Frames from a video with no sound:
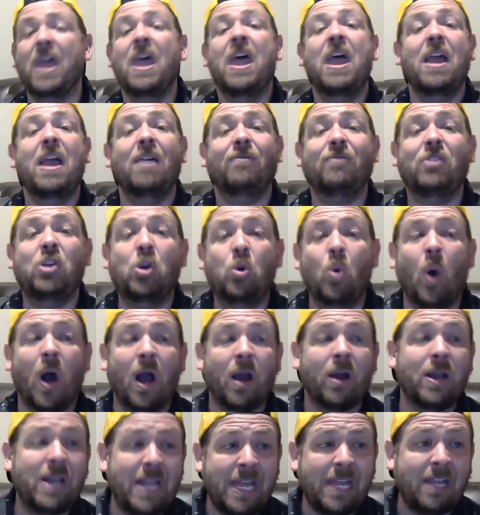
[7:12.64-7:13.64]
If you
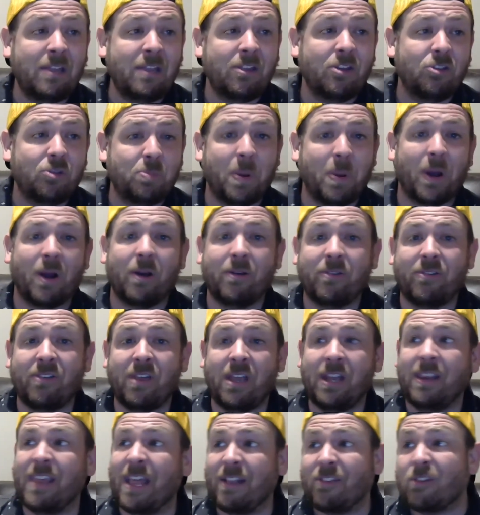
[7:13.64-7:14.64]
are an English
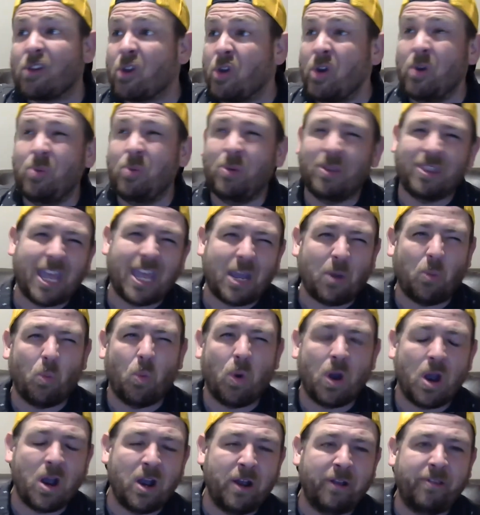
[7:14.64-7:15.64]
person that's good with like
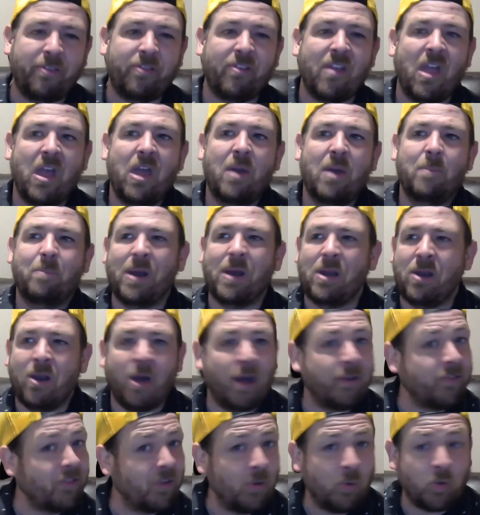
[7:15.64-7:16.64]
words, but
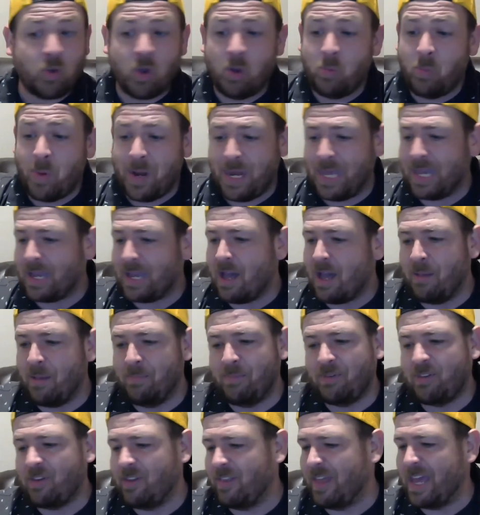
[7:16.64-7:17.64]
not so good when it
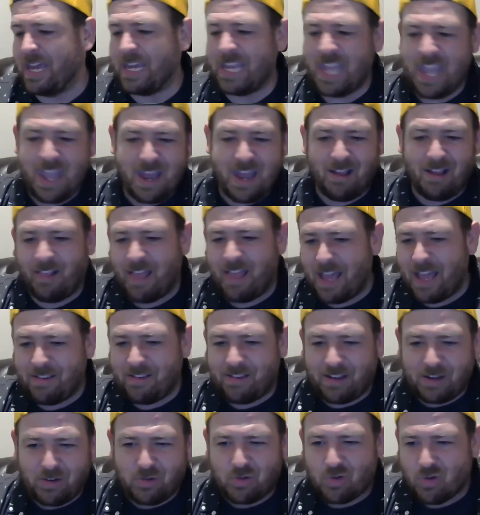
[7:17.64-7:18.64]
comes to like
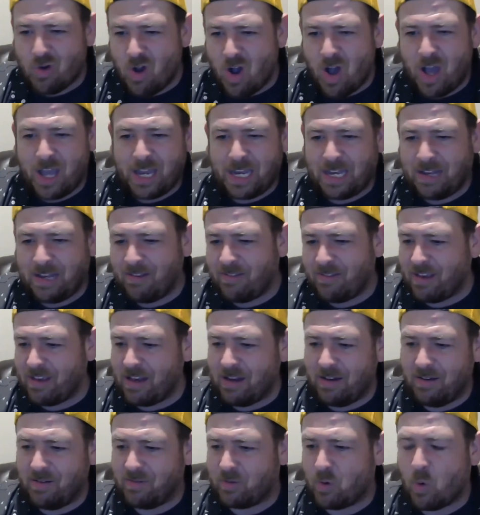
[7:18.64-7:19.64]
analyzing drawings
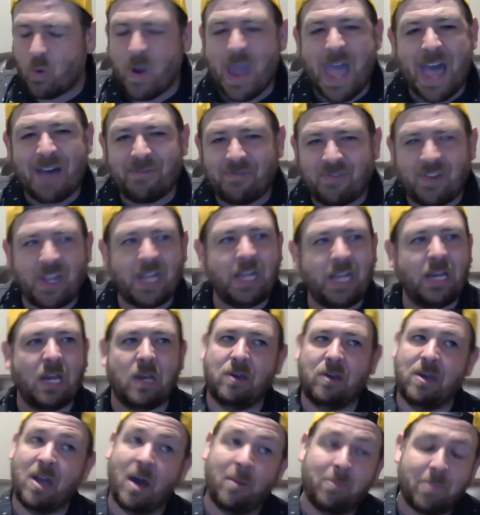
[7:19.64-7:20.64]
and graphing
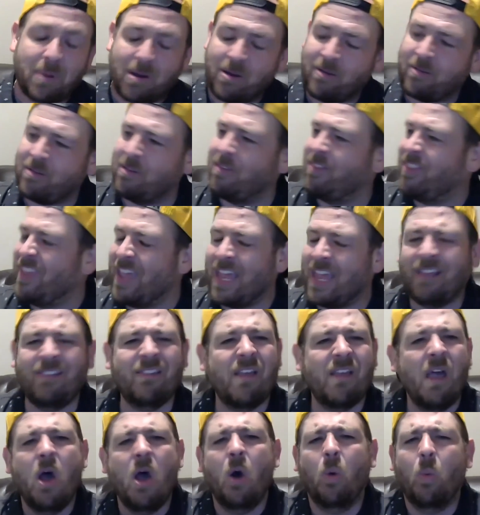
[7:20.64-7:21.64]
and numbers and things,
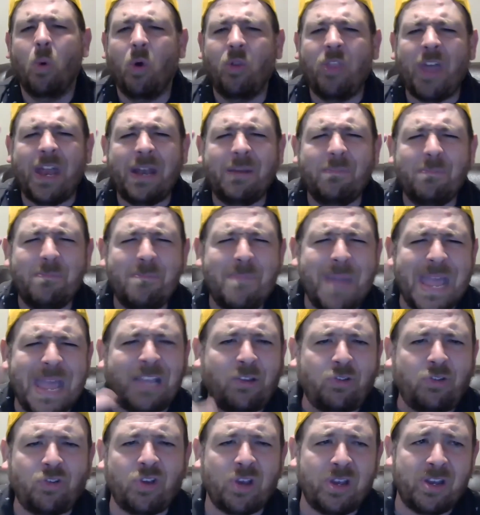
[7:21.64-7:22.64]
well then
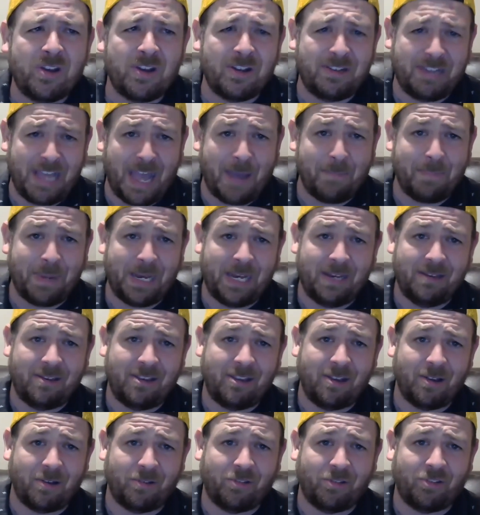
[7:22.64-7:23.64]
make sure you're tapping
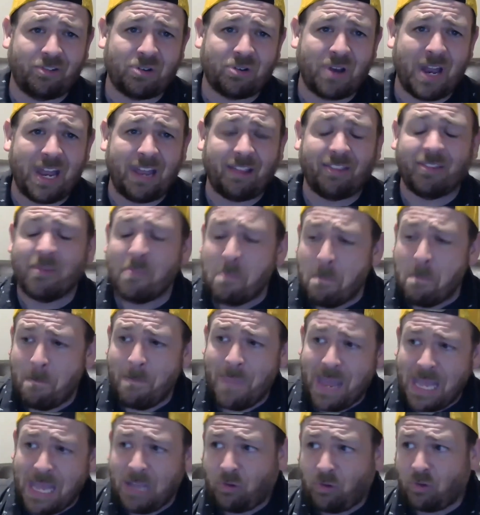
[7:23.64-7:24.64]
into your strengths.
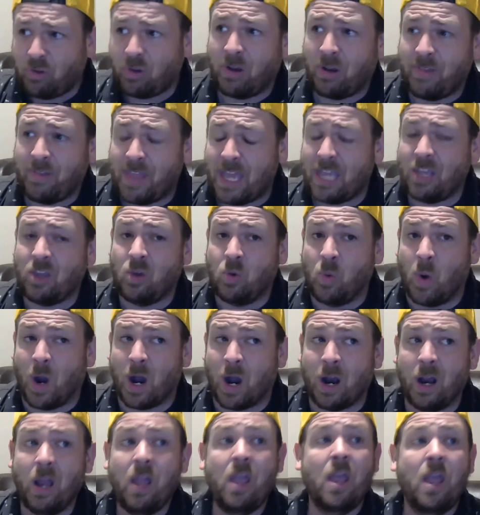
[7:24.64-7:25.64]
Make sure that you
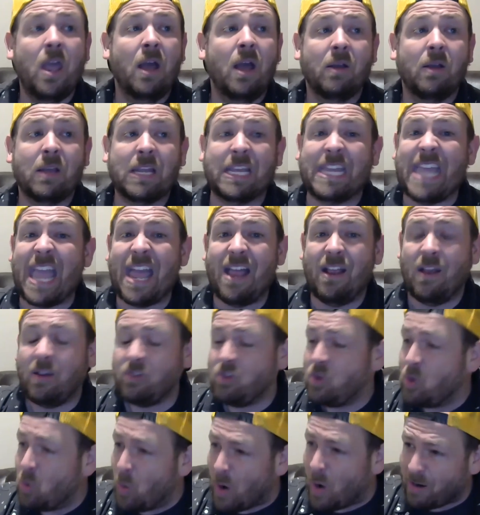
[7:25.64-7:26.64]

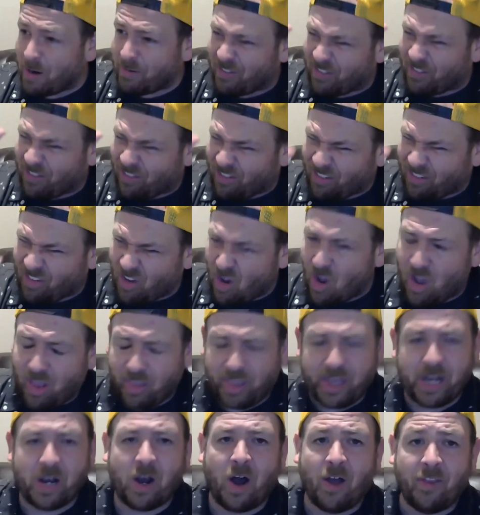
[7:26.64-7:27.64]
are
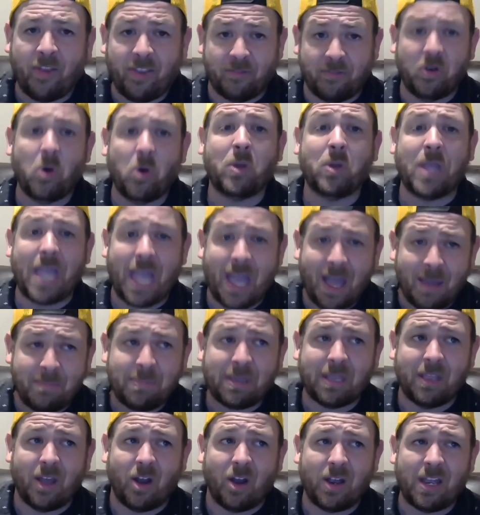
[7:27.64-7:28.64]
solid on the
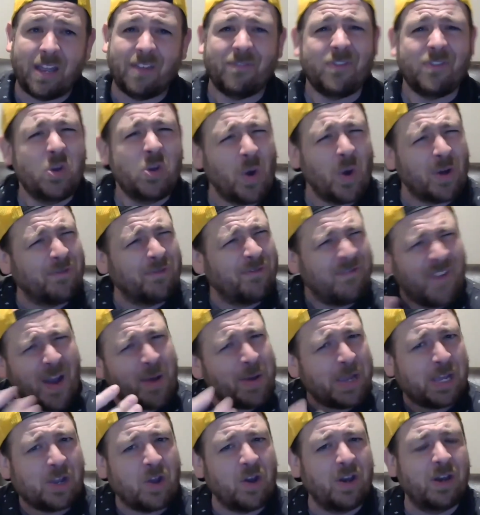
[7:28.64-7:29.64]
vocabulary. If you are
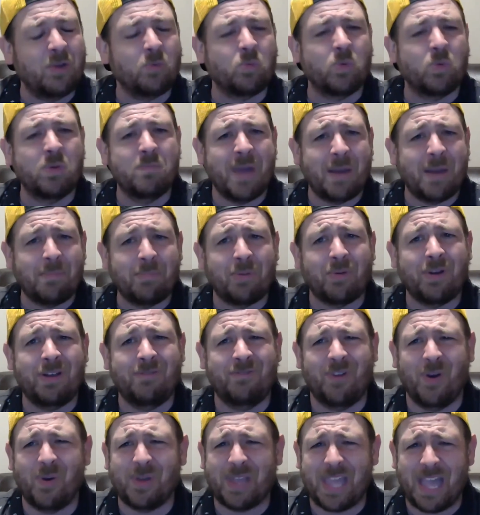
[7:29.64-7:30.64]
very good at remembering
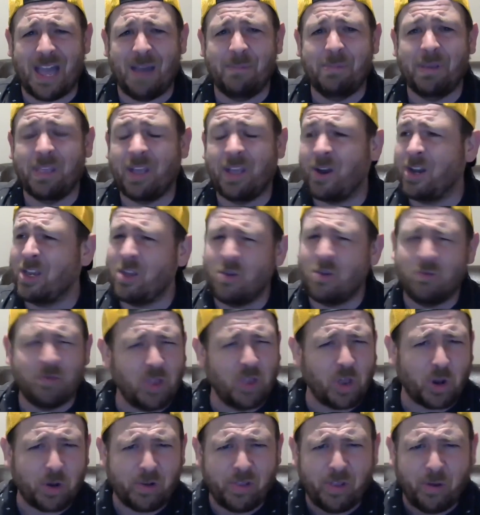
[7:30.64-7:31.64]
vocabulary, you've
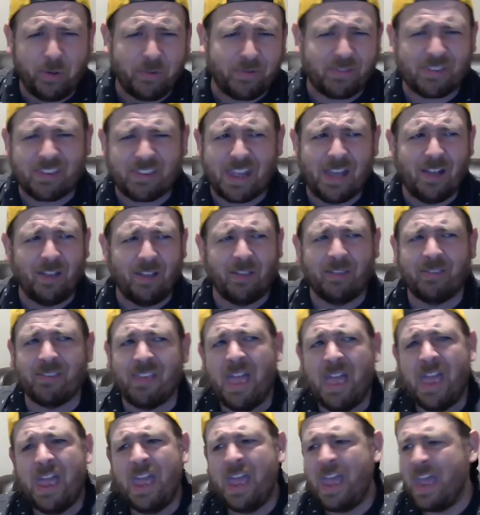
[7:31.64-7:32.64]
learned those skills
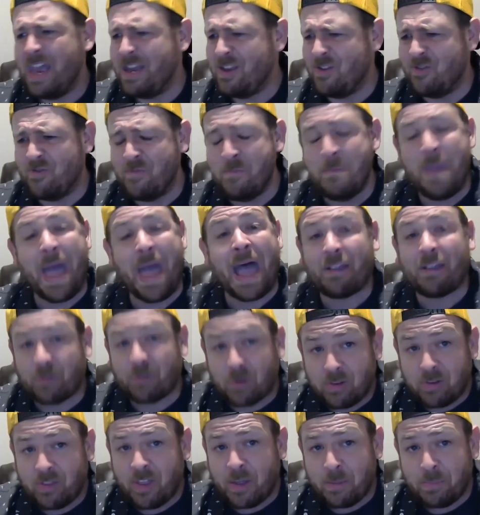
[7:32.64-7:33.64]
and you've
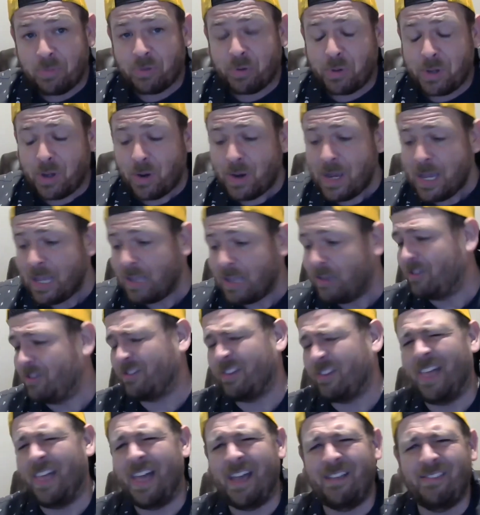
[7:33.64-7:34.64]
mastered them through your English
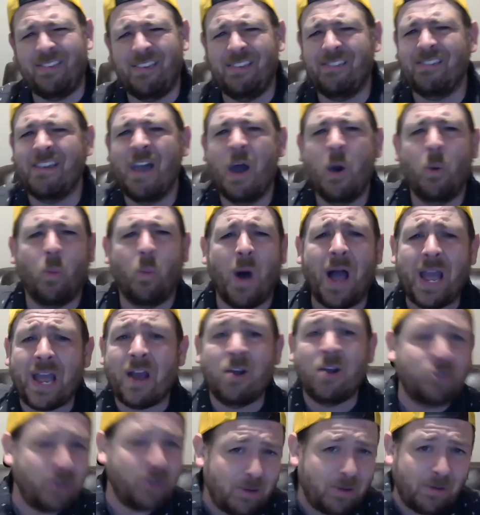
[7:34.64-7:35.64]
classes, why
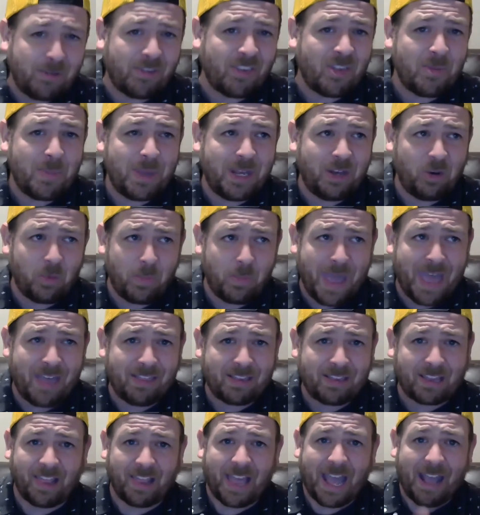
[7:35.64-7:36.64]
aren't you using them in your
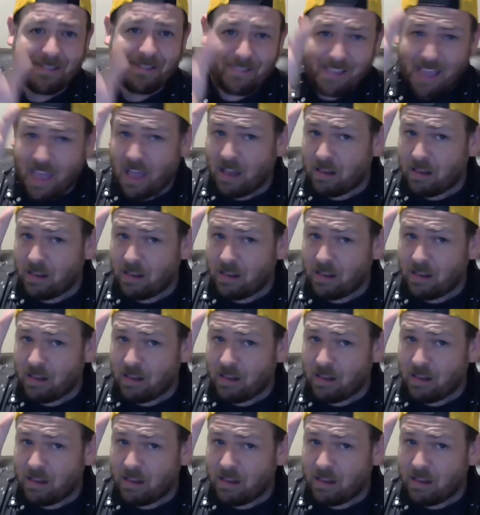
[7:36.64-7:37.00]
math class?